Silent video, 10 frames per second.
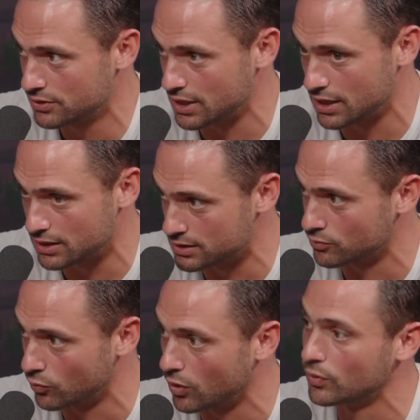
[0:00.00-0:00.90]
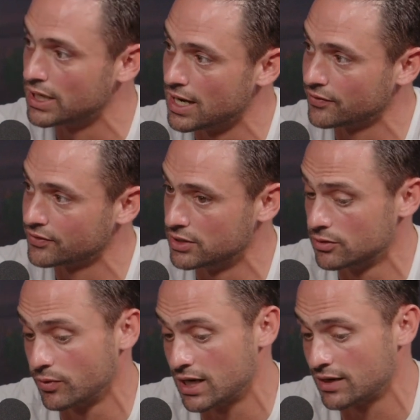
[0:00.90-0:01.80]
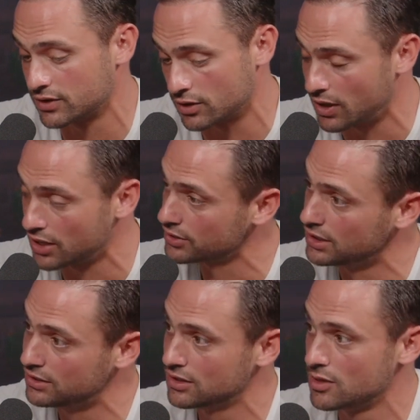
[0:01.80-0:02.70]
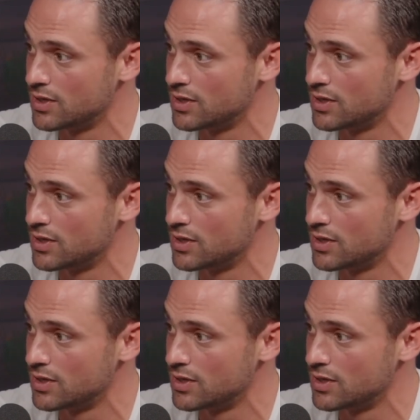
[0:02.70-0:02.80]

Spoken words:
That is what we have to do, and we have to go out and eat.